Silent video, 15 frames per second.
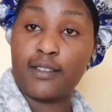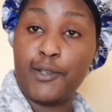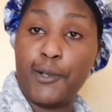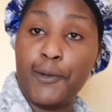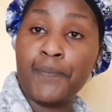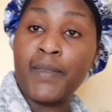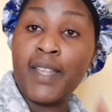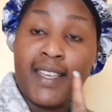
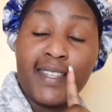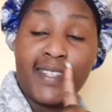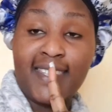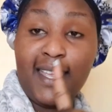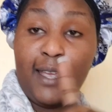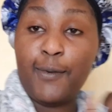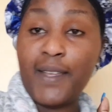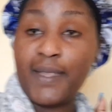So
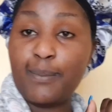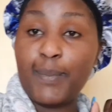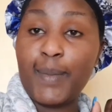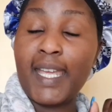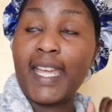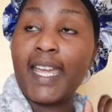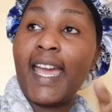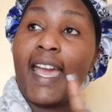stay with
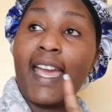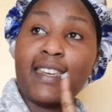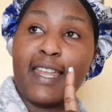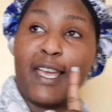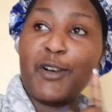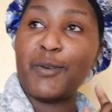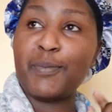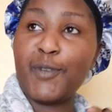me and
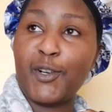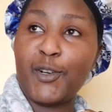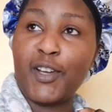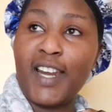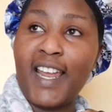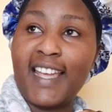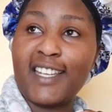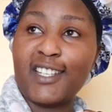I hope you're
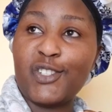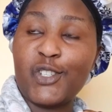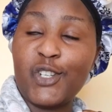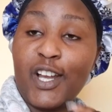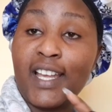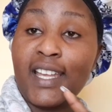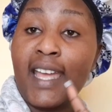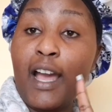gonna
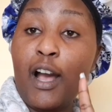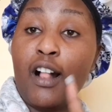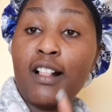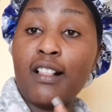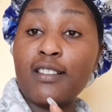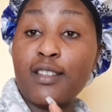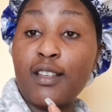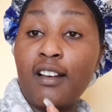enjoy.
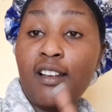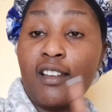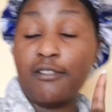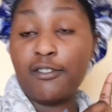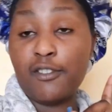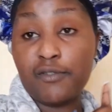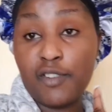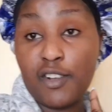Also, if
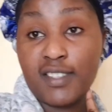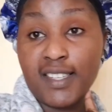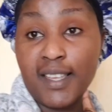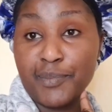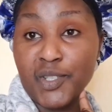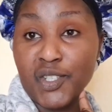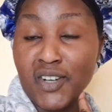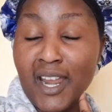you've not
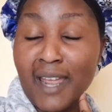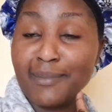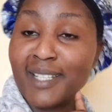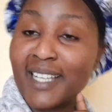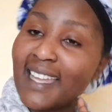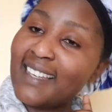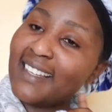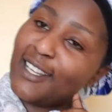subscribed,
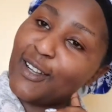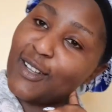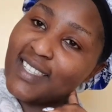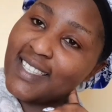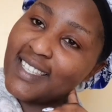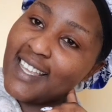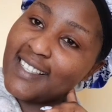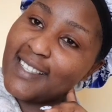kindly
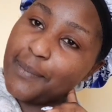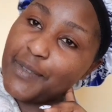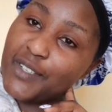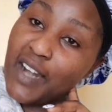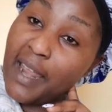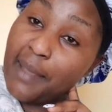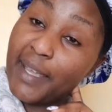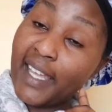consider
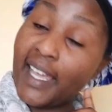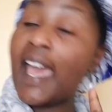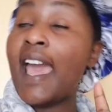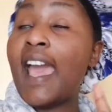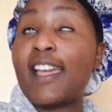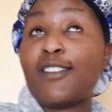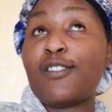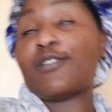subscribing
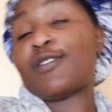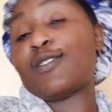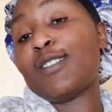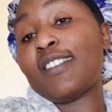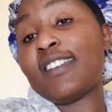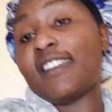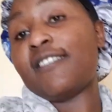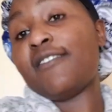and also
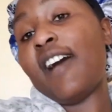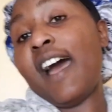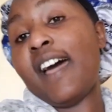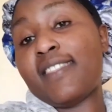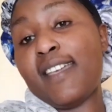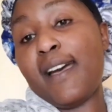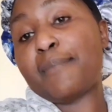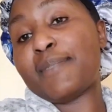give a
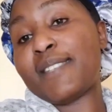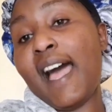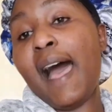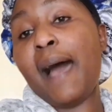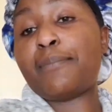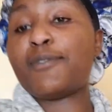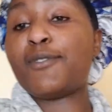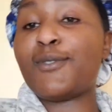thumbs
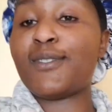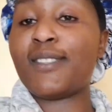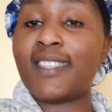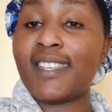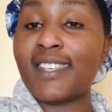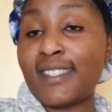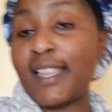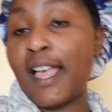up to
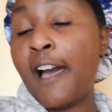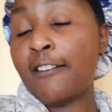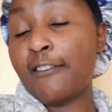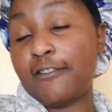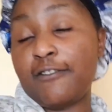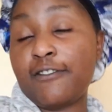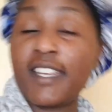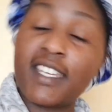this
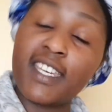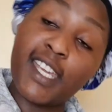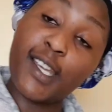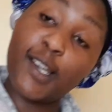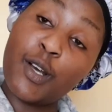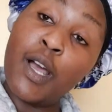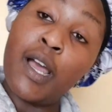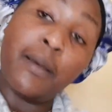
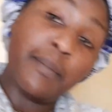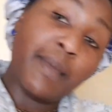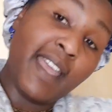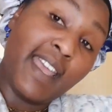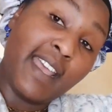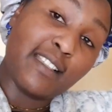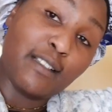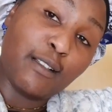video. My
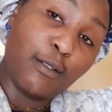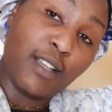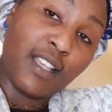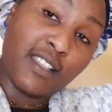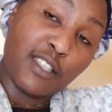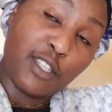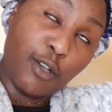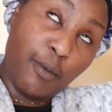hair is
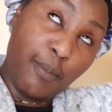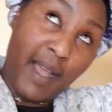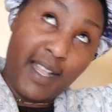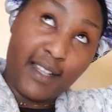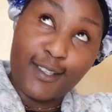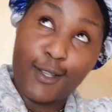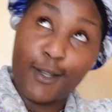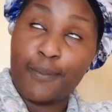looking so
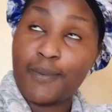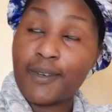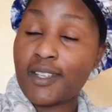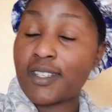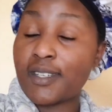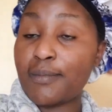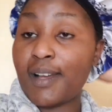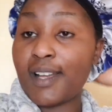bad, so
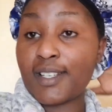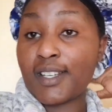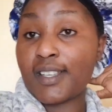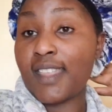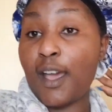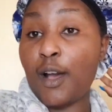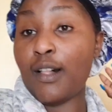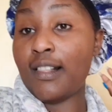pretty much
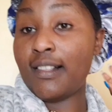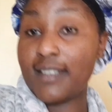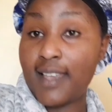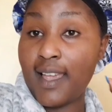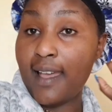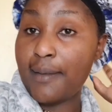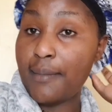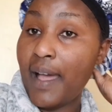the whole
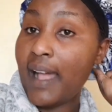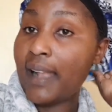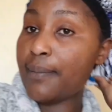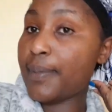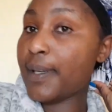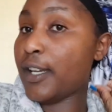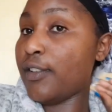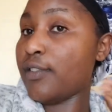time I'll
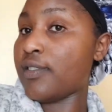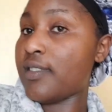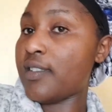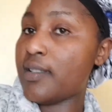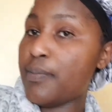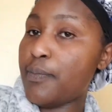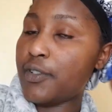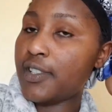be on
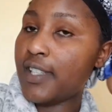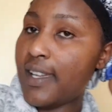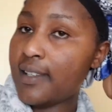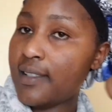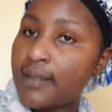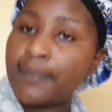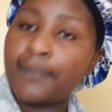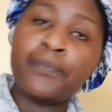this bonnet.